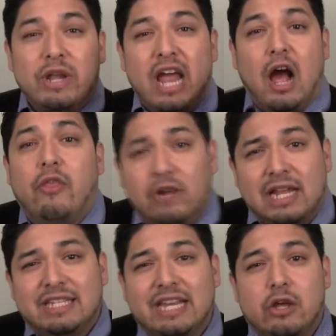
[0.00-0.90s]
When other
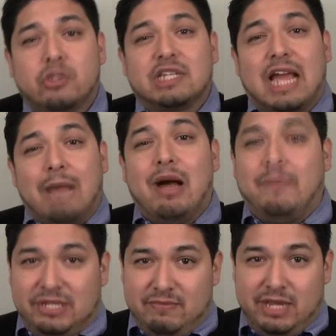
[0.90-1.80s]
Latinos come
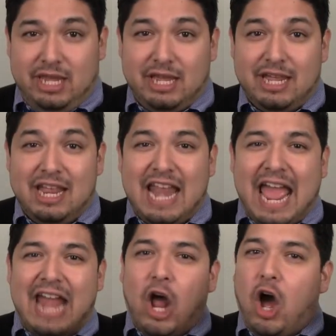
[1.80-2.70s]
up to me
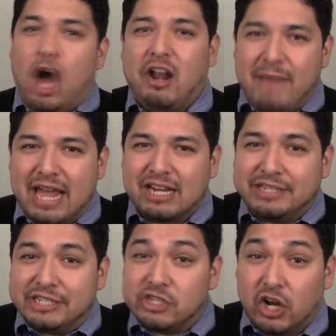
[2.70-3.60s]
and
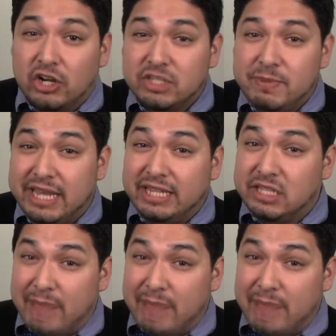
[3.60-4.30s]
automatically start speaking